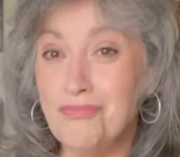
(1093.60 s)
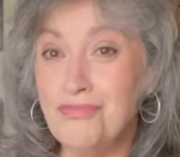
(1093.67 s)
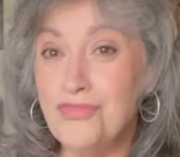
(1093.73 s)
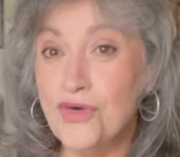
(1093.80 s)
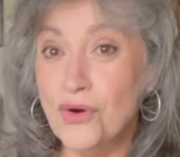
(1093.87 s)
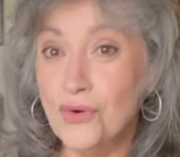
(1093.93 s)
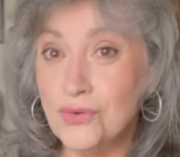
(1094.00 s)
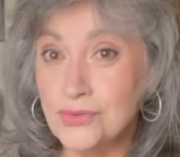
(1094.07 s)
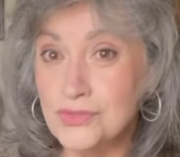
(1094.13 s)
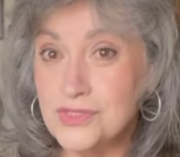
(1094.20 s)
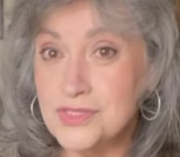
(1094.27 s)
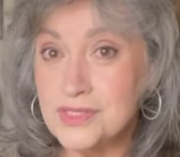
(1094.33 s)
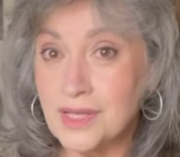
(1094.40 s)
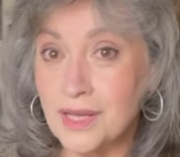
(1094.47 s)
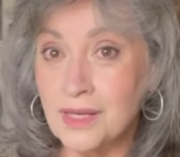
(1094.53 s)
those
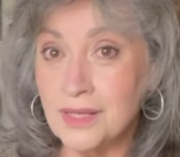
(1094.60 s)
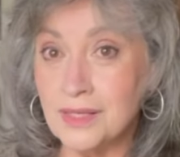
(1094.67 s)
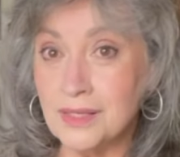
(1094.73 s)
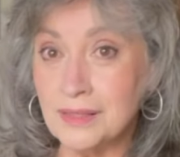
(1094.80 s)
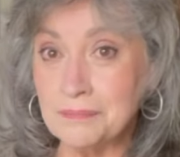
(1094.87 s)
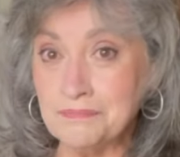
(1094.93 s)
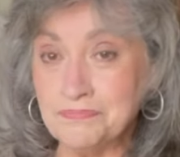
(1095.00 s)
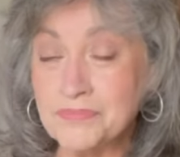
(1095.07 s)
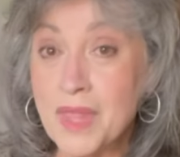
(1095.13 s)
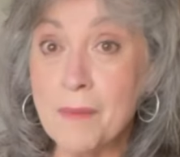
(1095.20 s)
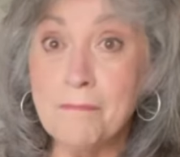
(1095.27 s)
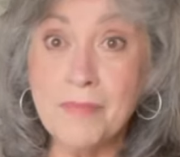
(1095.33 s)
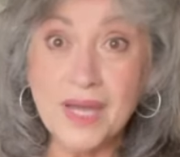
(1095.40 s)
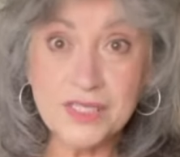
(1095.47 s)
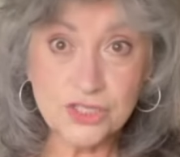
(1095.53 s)
um,
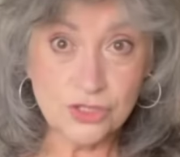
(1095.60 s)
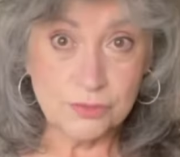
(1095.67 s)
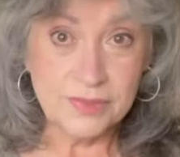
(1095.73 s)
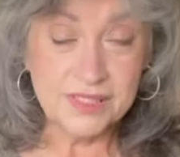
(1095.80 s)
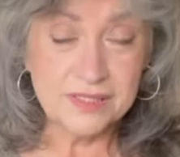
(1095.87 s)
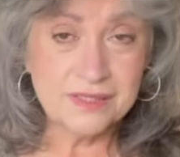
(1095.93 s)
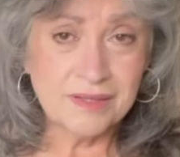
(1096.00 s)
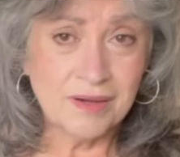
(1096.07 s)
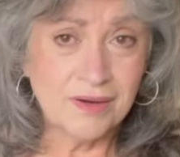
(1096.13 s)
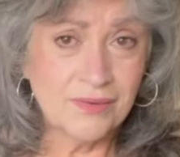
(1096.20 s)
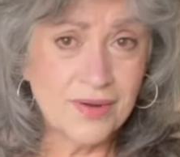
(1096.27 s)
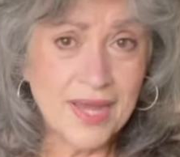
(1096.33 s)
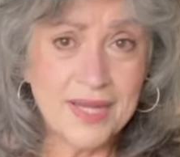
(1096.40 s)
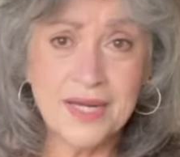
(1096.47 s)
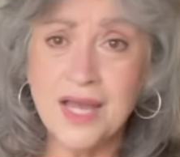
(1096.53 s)
measurements, all
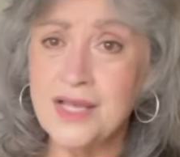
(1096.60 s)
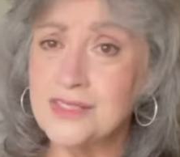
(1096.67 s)
right?